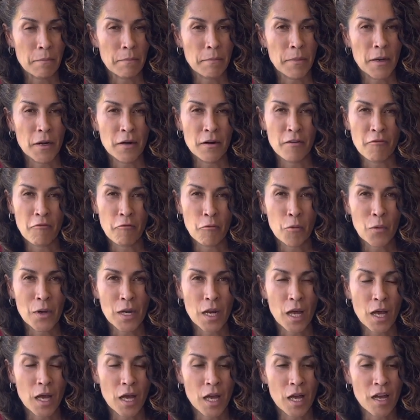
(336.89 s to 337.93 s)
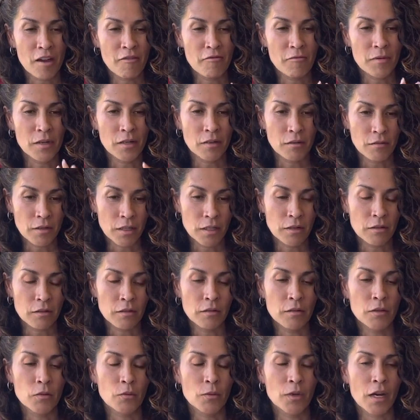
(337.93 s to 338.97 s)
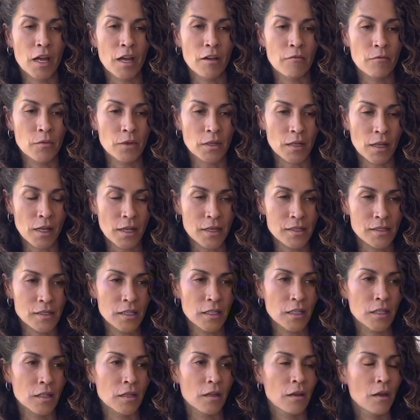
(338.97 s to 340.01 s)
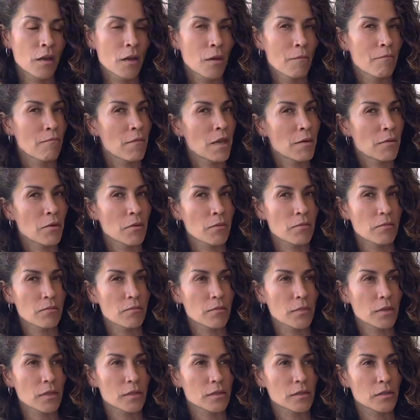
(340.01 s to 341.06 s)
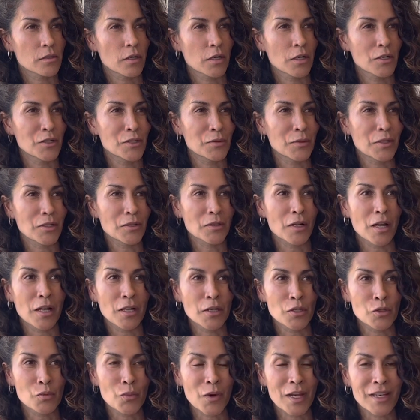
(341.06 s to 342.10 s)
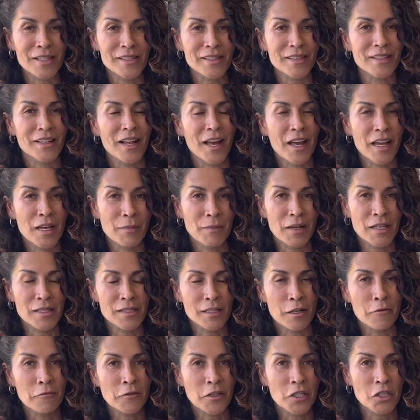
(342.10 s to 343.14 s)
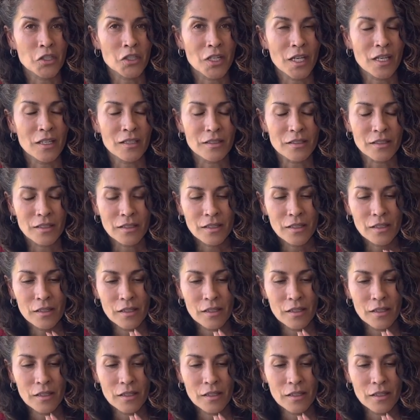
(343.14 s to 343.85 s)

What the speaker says: part of what I've been going through and what I'm realizing, and maybe starting to acknowledge ways that I myself can change.